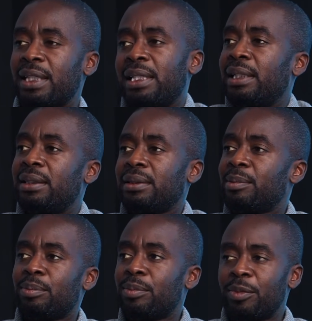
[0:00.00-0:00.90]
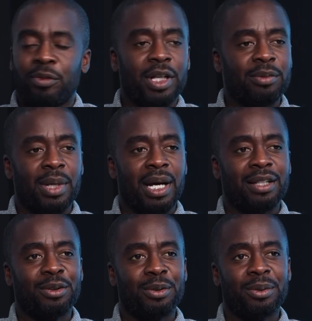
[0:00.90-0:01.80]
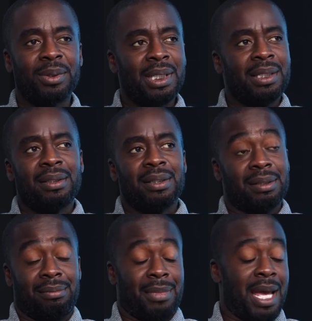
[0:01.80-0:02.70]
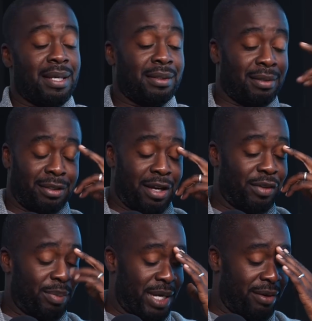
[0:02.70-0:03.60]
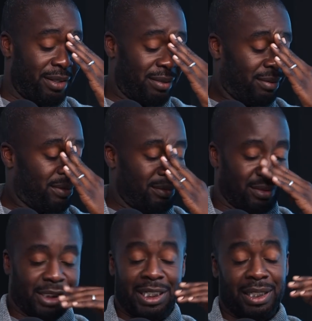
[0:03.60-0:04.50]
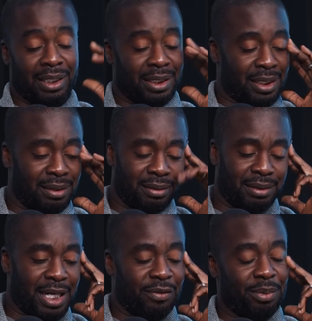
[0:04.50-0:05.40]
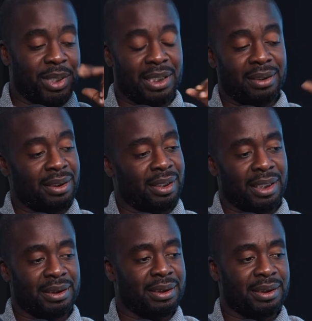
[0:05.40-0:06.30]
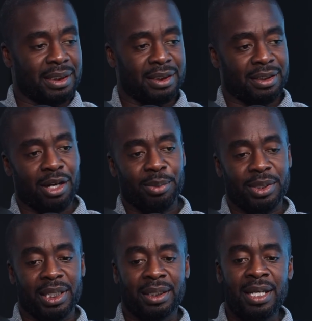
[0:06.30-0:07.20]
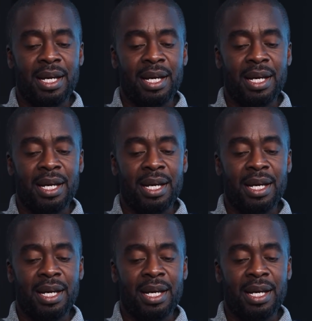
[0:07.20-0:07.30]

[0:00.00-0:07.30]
Any friend of mine who has discovered a parent cheating, and God forbid, you know, that's a terrible thing.